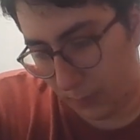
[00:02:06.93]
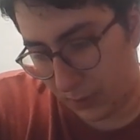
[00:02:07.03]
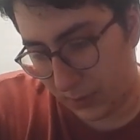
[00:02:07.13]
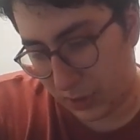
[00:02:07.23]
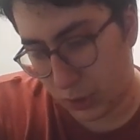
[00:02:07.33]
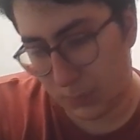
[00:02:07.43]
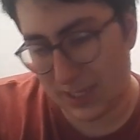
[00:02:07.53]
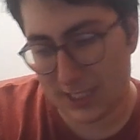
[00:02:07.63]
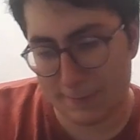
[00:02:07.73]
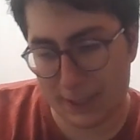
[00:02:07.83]
of copper, which could
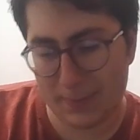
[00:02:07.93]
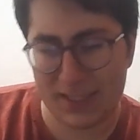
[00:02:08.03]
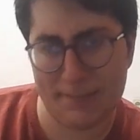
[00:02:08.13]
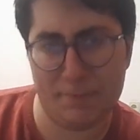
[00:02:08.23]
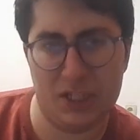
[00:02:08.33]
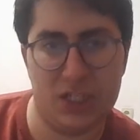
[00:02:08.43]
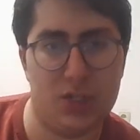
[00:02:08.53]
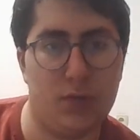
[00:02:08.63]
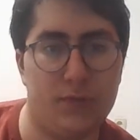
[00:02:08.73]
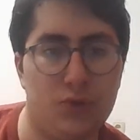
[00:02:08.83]
be explained by the
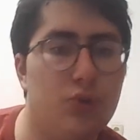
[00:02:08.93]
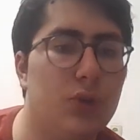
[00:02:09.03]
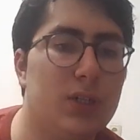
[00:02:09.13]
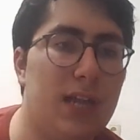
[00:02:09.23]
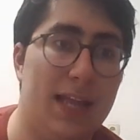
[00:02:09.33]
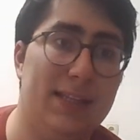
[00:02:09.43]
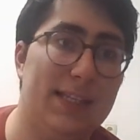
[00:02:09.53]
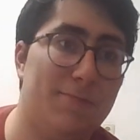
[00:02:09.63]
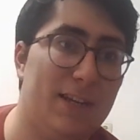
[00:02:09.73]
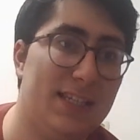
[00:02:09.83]
imprecision of the ruler and
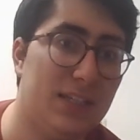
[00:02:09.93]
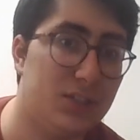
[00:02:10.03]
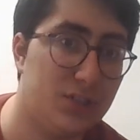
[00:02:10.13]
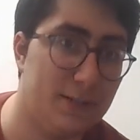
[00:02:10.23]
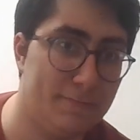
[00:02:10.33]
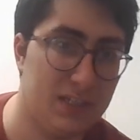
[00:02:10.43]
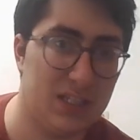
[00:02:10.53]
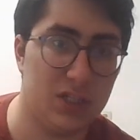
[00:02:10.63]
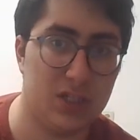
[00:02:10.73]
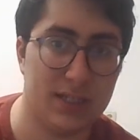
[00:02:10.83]
as well as other
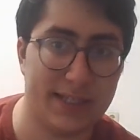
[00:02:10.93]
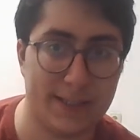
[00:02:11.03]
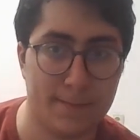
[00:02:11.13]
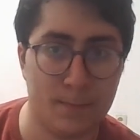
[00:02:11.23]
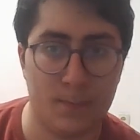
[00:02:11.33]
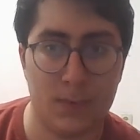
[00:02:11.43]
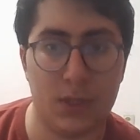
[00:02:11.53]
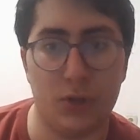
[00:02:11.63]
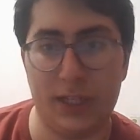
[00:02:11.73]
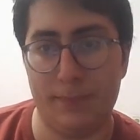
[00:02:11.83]
imprecisions,
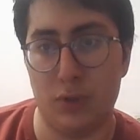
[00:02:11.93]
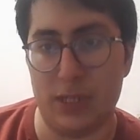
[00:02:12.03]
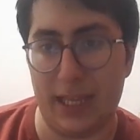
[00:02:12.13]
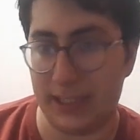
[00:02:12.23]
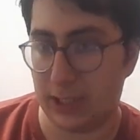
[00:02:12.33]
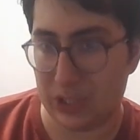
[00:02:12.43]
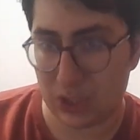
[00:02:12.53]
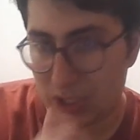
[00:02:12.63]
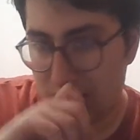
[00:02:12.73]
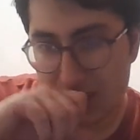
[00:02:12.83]
13%. Or
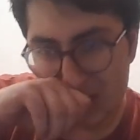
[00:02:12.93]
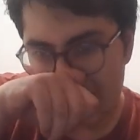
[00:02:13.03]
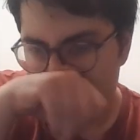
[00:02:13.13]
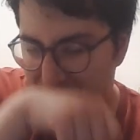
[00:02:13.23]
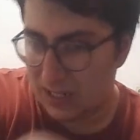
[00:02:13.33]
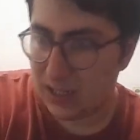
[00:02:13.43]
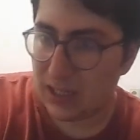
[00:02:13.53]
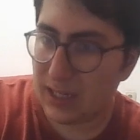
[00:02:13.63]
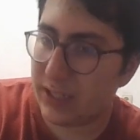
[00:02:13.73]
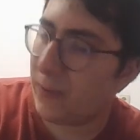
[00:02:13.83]

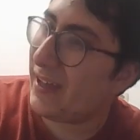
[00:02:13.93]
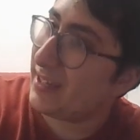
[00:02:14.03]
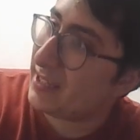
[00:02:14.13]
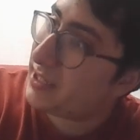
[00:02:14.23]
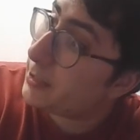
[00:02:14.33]
either way,